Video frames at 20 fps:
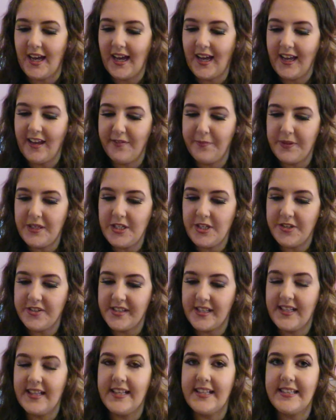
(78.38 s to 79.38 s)
I have been
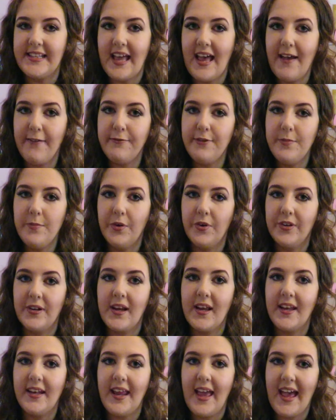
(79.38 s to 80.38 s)
using this every
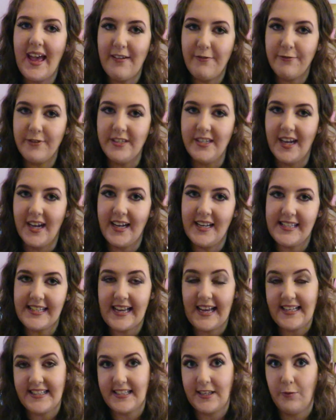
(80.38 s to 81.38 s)
morning and every night
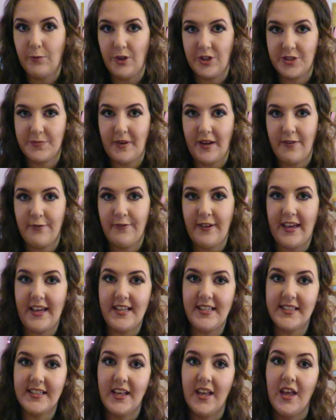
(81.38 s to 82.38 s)
as I wash my
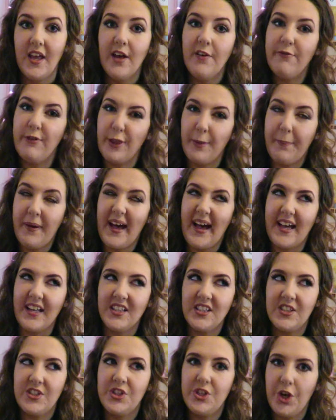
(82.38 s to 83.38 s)
face for the
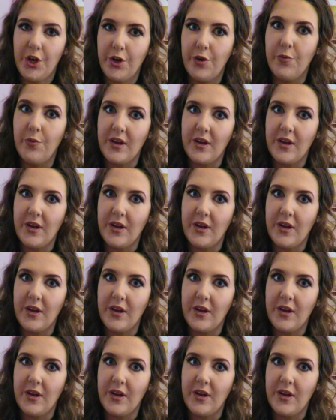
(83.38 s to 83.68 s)
past 2